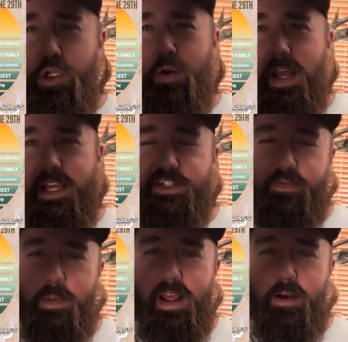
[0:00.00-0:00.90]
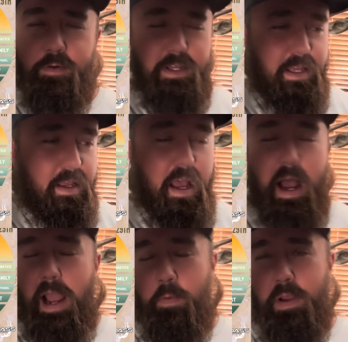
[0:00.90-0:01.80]
days from now,
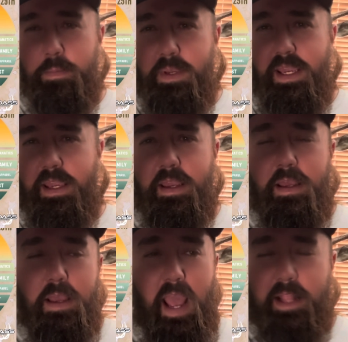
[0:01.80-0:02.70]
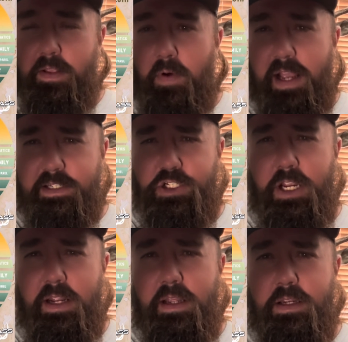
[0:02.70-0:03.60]
I will be at the Rise and
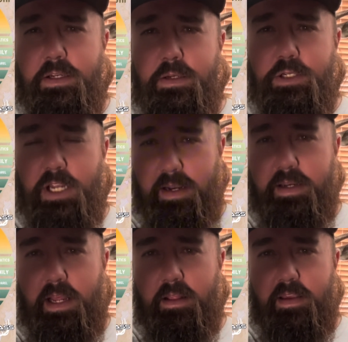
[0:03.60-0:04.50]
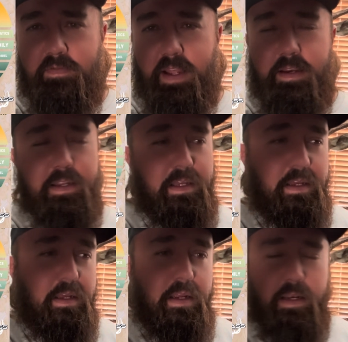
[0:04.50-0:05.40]
Shed and Tell event
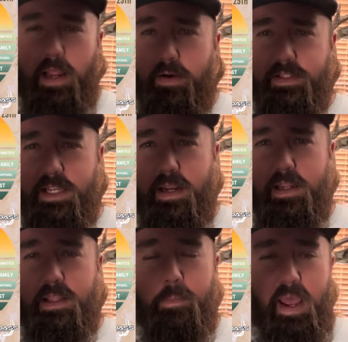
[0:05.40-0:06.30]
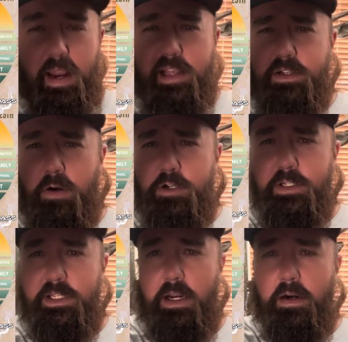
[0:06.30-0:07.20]
down in Sandy at the Badass Archery
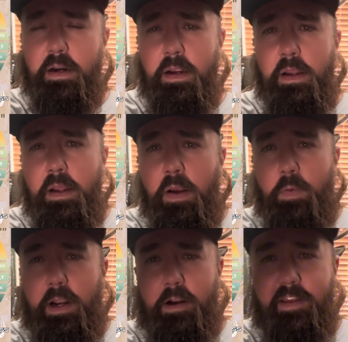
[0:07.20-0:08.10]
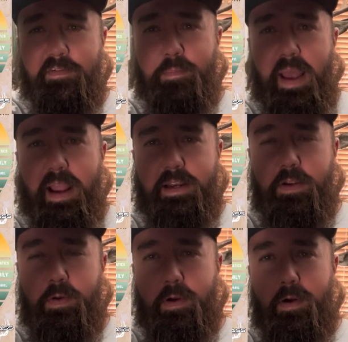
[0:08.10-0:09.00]
Center. We are giving back
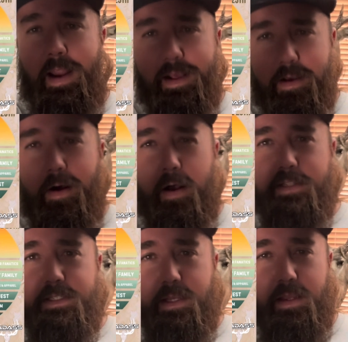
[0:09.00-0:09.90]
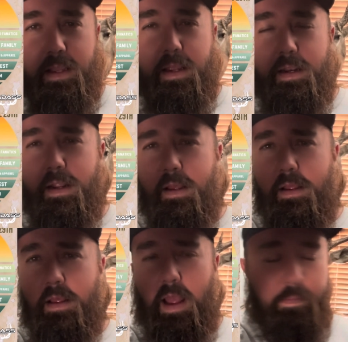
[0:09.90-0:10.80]
to a great cause, and
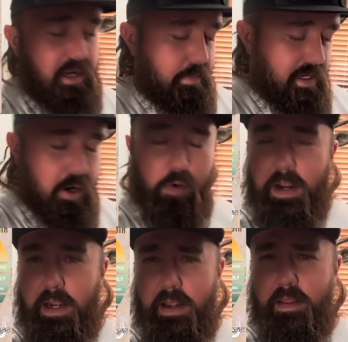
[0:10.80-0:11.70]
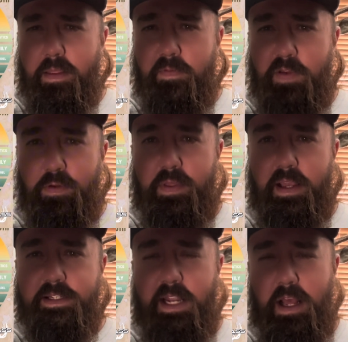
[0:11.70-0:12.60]
I'm going to be donating a few
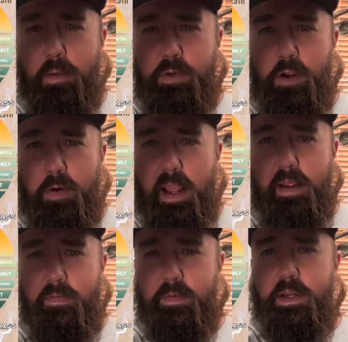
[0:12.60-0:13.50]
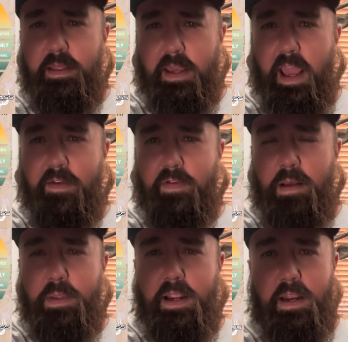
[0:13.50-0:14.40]
things to help donate to the K
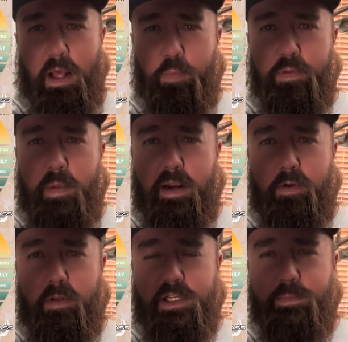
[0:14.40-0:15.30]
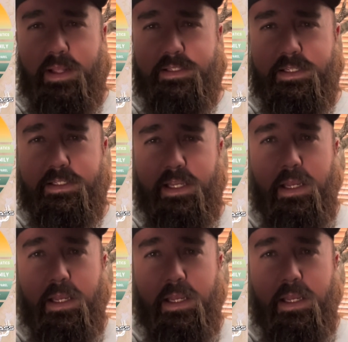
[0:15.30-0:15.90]
family and help with medical expenses.